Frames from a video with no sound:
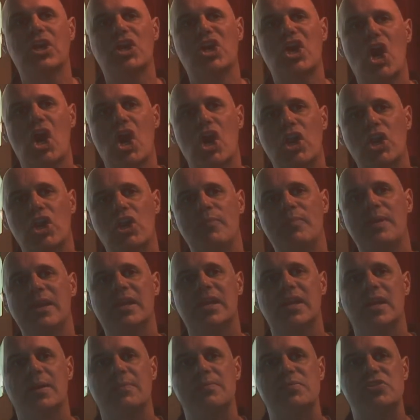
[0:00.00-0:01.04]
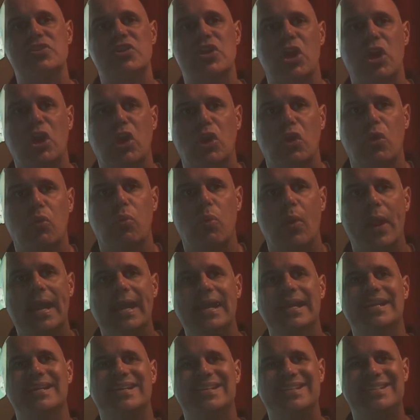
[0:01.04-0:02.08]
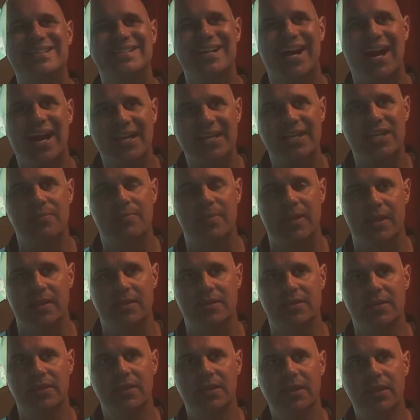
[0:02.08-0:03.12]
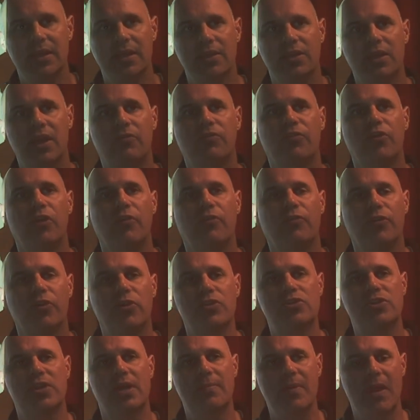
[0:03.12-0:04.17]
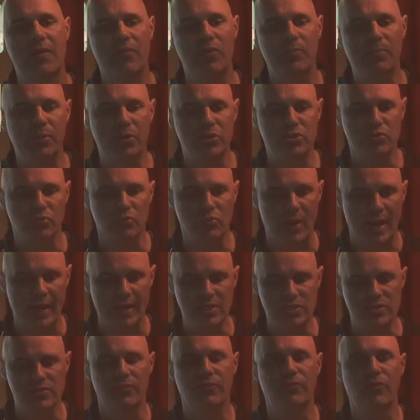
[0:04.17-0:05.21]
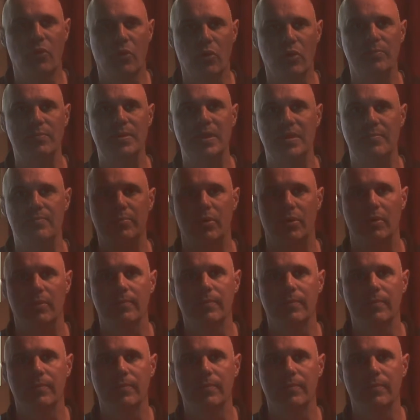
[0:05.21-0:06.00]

Carta becomes the great document that for the first time ever puts rights for people.